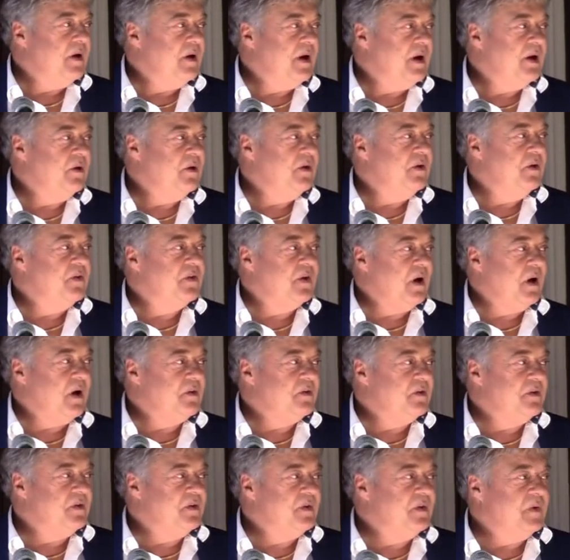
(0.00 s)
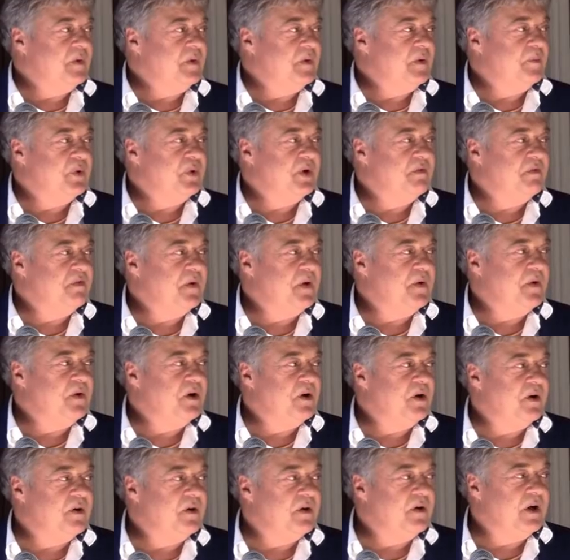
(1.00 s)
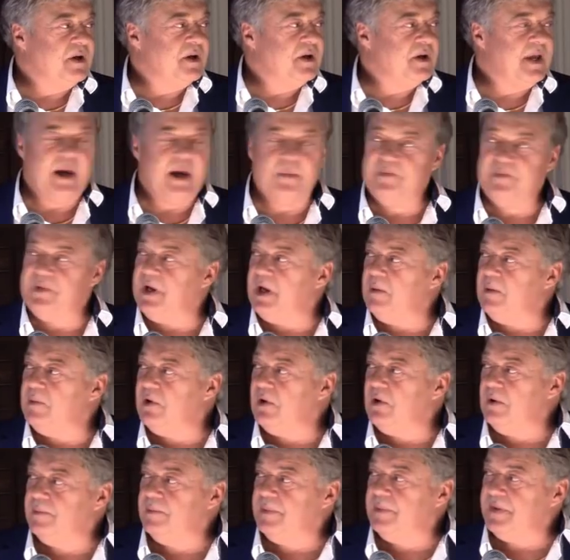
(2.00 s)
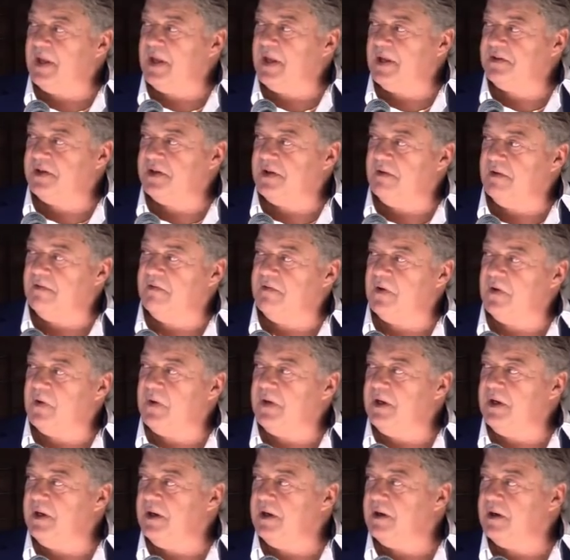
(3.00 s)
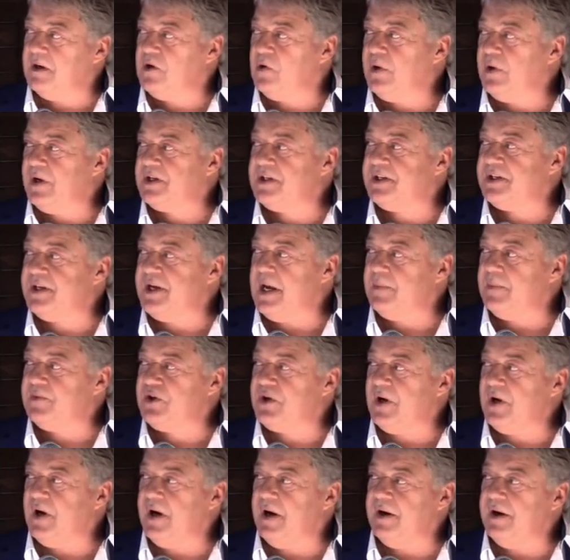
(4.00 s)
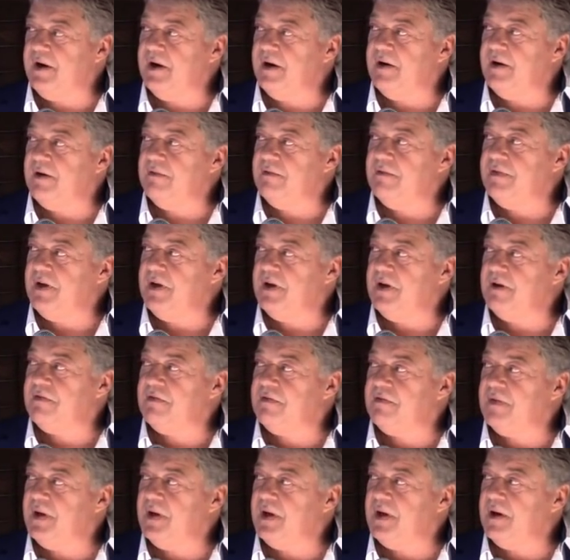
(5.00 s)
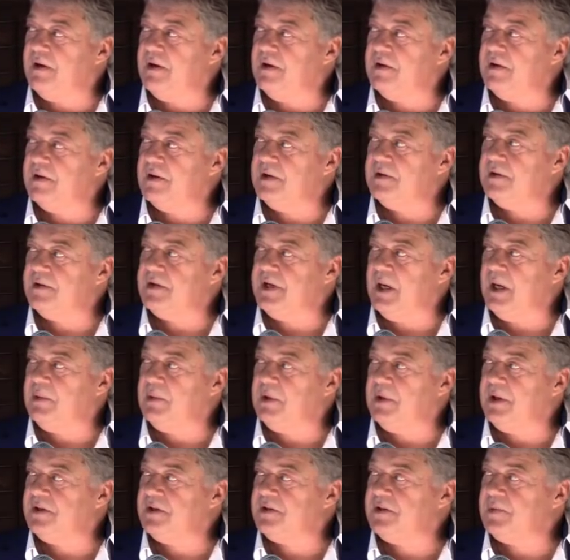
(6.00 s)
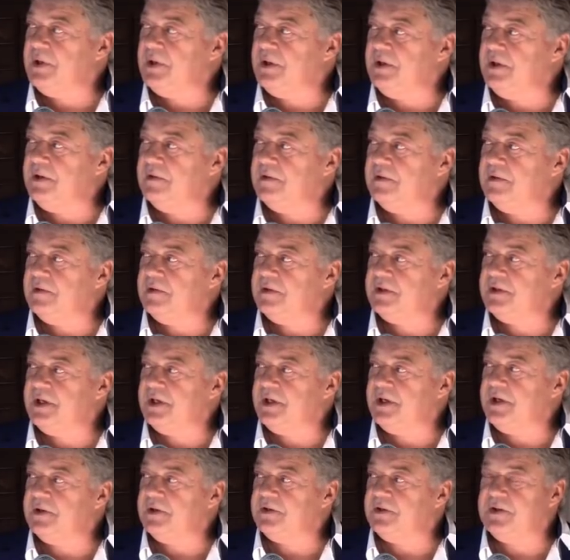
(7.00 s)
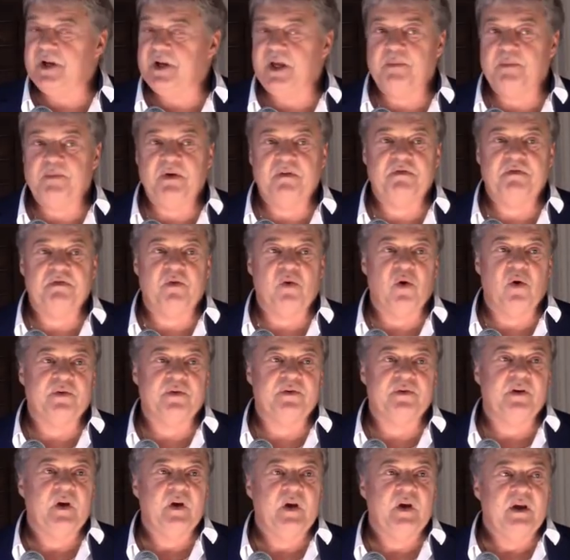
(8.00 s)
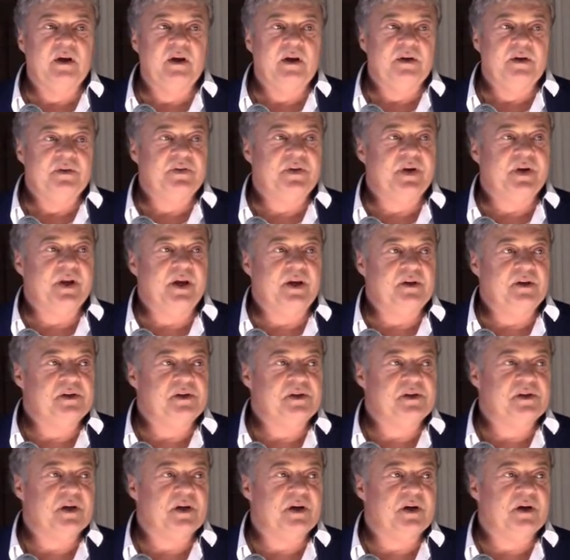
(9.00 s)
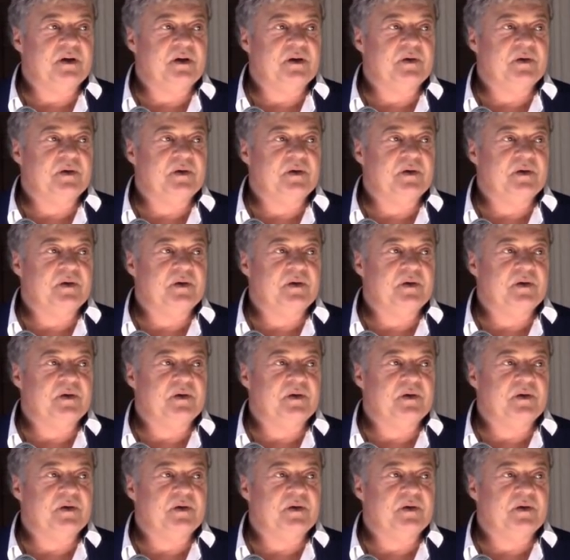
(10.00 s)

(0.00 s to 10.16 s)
I know you talked briefly on your cap table, but that's a very quick snapshot of the Aphria table as we sit here today before today's